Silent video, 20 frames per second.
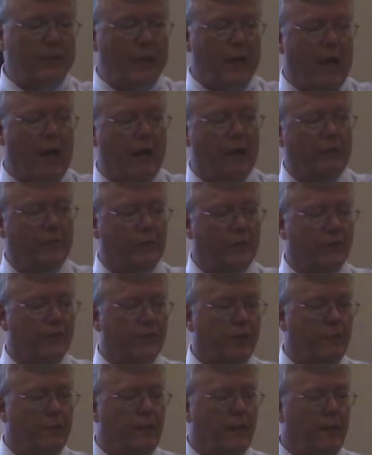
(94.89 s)
conference
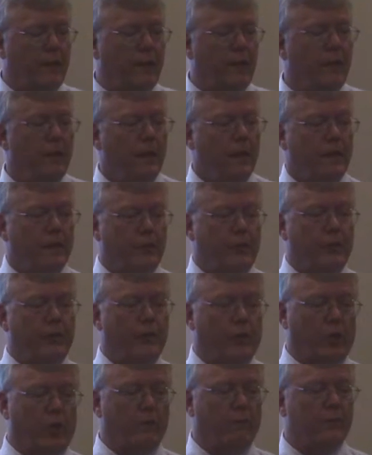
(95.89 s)
committee
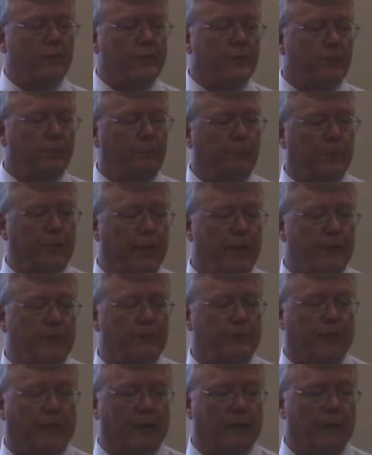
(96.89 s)
determines the
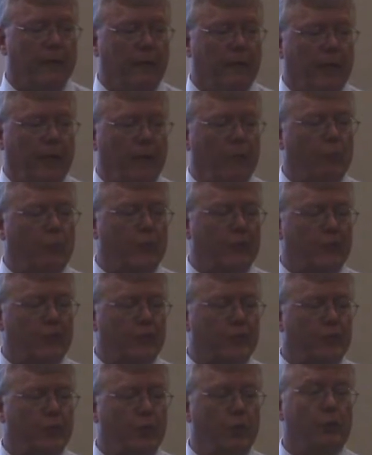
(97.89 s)
placement in which a
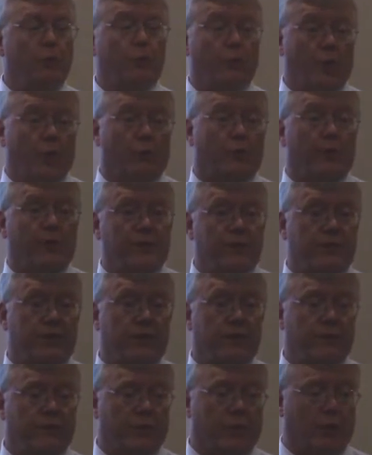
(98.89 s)
student will
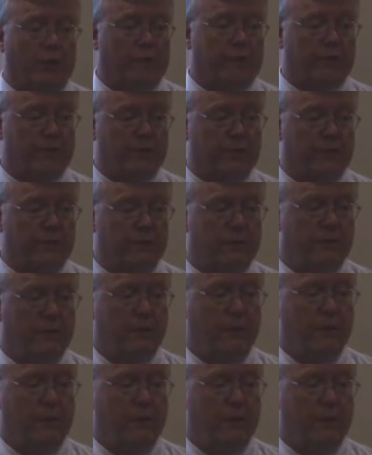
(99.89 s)
receive services.